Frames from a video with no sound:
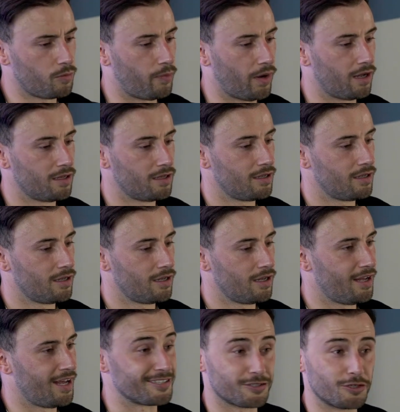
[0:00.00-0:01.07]
But
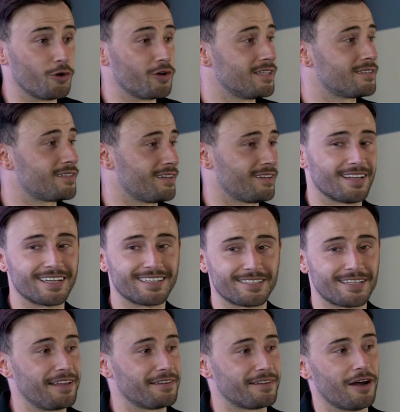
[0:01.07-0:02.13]
it's not easy, like
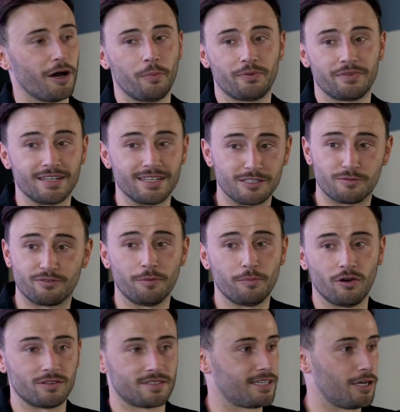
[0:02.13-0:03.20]
standing up to these
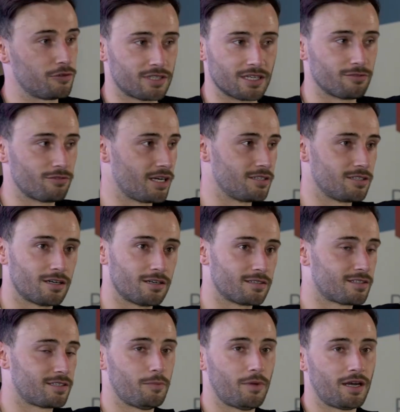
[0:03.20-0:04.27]
football Celtic, Rangers,
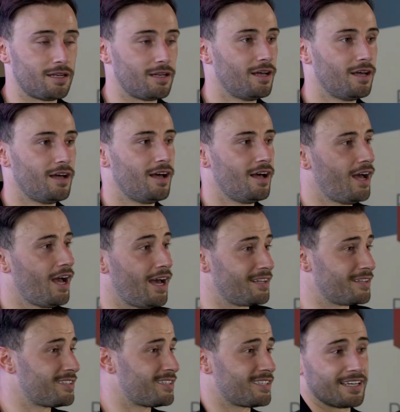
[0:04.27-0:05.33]
Cimarron, and
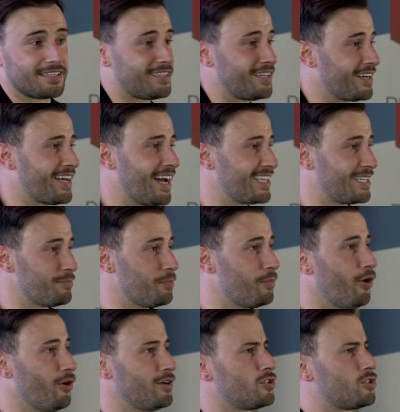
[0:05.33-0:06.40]
it's 60 academy
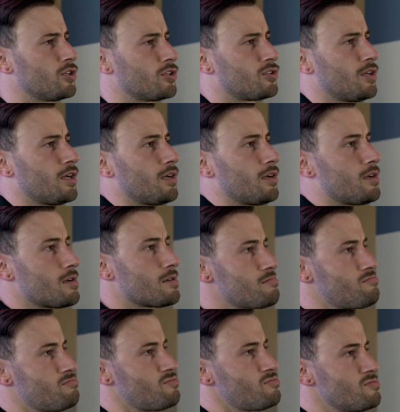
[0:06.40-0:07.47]
boys just like,
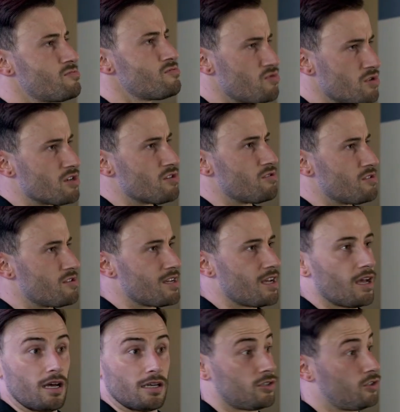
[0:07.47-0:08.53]
what are you going to
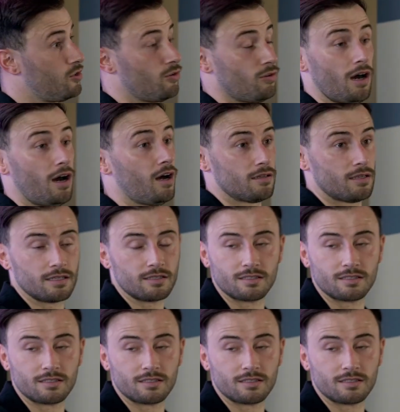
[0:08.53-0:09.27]
say? It's so hard.